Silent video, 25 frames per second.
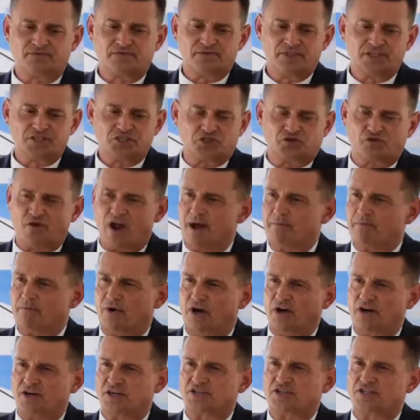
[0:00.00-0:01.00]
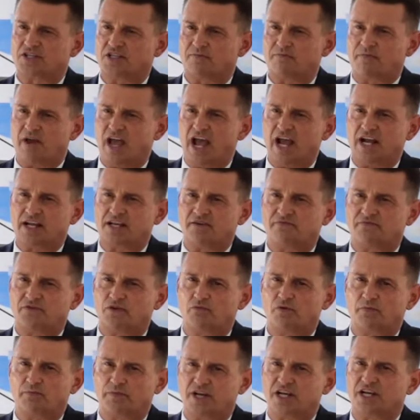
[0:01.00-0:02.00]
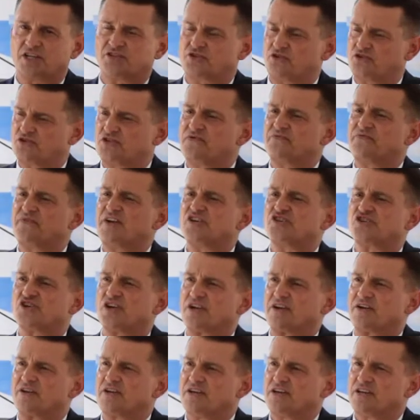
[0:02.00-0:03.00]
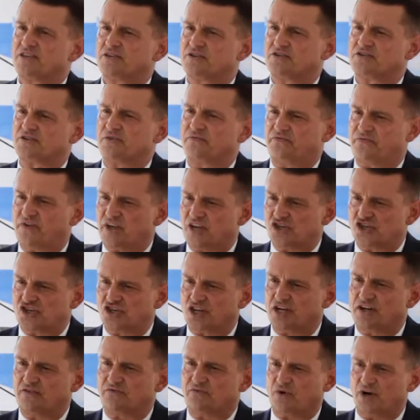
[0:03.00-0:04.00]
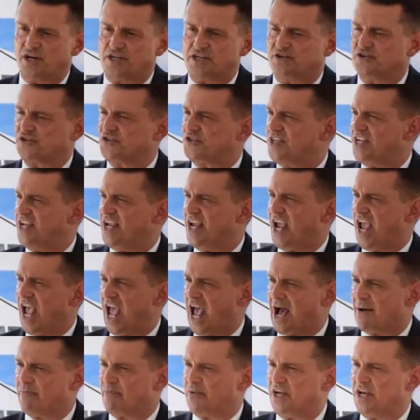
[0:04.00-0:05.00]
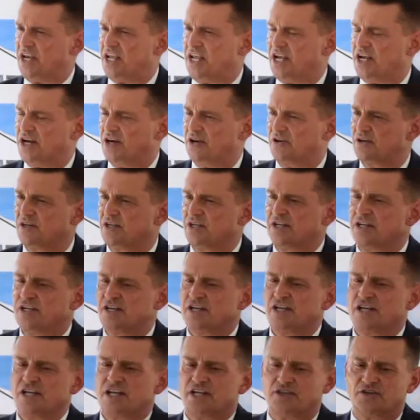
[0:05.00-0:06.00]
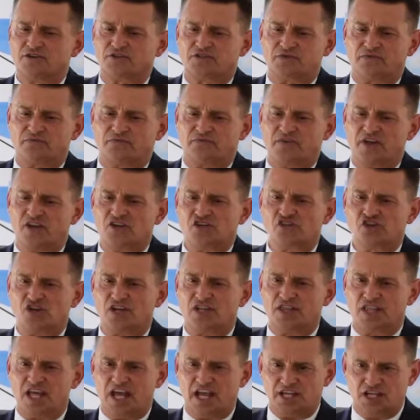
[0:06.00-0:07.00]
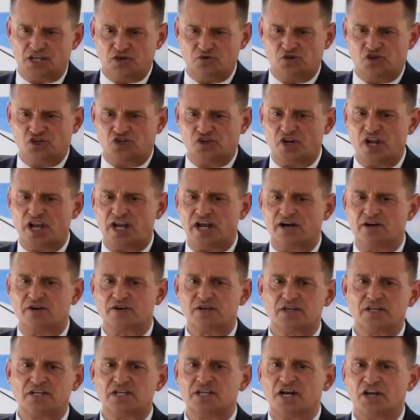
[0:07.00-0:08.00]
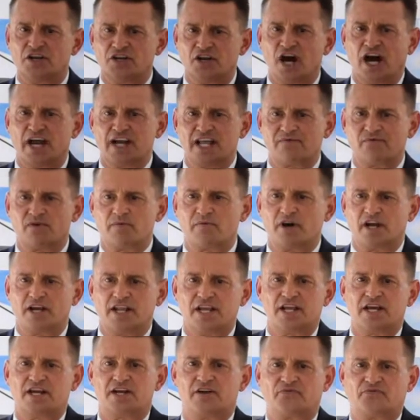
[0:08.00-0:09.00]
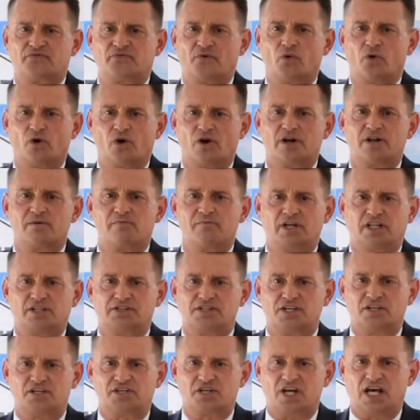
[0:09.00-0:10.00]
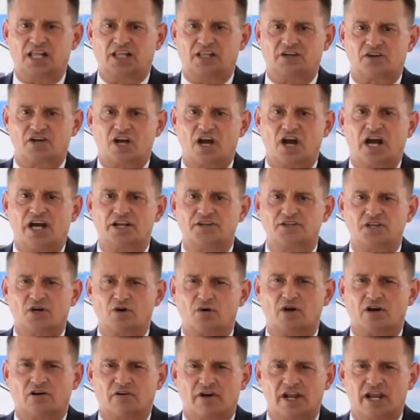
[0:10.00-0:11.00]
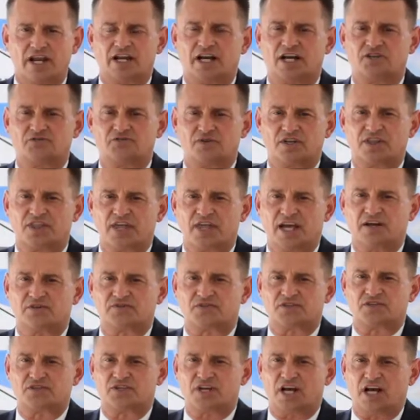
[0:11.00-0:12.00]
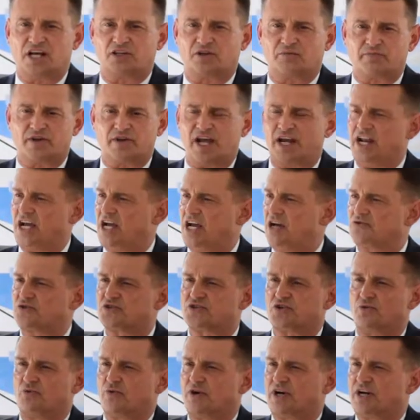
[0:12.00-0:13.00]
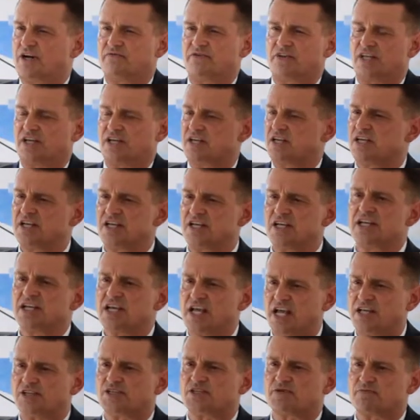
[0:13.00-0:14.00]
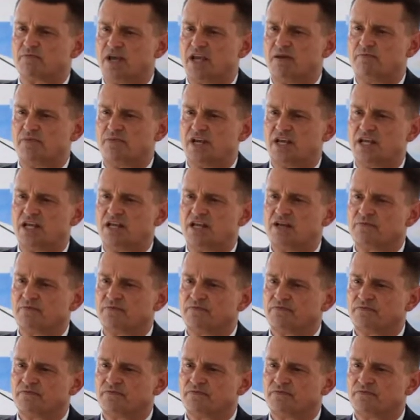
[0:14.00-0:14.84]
strap marks to the back if you would, because there's a vision. There's a vision of what you're seeing happen here. There's a vision that you share. Not everybody can afford a $1 million condo or $800,000 penthouse or whatever the case may be.